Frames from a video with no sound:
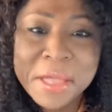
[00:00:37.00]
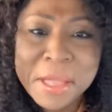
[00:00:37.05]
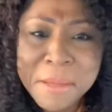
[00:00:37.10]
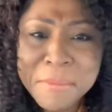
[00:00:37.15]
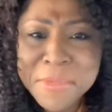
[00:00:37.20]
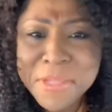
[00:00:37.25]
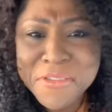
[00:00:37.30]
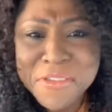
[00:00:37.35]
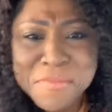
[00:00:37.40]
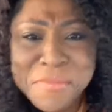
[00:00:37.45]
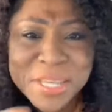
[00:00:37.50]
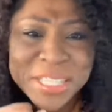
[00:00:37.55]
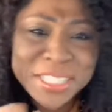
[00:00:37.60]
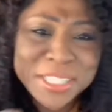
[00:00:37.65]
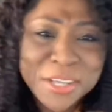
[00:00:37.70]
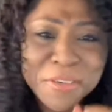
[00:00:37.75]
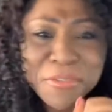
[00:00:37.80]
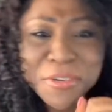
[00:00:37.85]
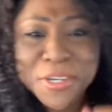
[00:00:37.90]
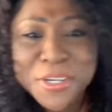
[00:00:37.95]
I'm giving
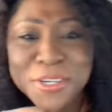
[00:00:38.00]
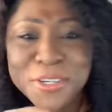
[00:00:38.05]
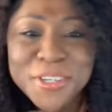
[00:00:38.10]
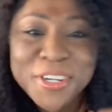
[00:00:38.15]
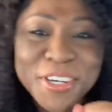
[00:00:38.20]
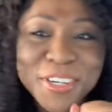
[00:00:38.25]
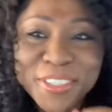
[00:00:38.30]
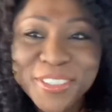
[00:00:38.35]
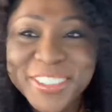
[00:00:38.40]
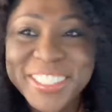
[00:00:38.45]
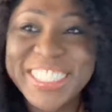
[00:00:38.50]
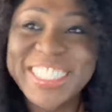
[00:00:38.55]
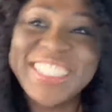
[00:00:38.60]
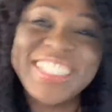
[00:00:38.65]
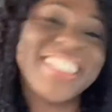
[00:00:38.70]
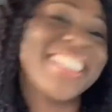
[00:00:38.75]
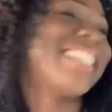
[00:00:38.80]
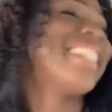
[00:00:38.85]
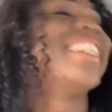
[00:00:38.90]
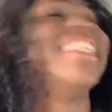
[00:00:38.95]
myself
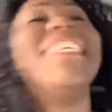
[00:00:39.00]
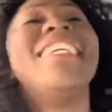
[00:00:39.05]
kudos.